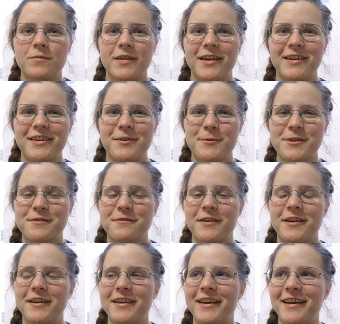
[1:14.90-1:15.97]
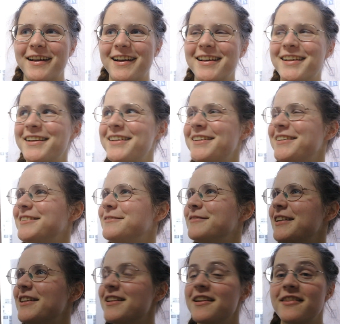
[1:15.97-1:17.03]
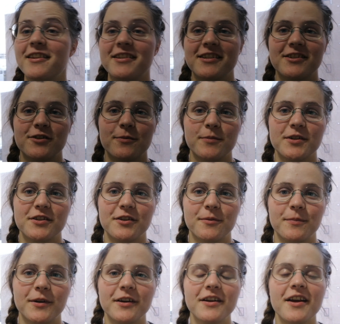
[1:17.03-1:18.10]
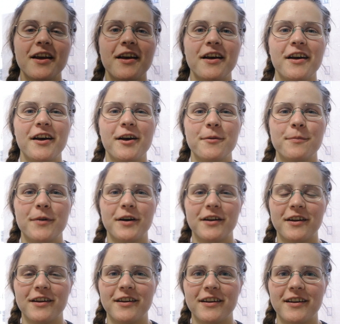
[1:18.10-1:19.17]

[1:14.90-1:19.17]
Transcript: And it was funny, this is super stupid, but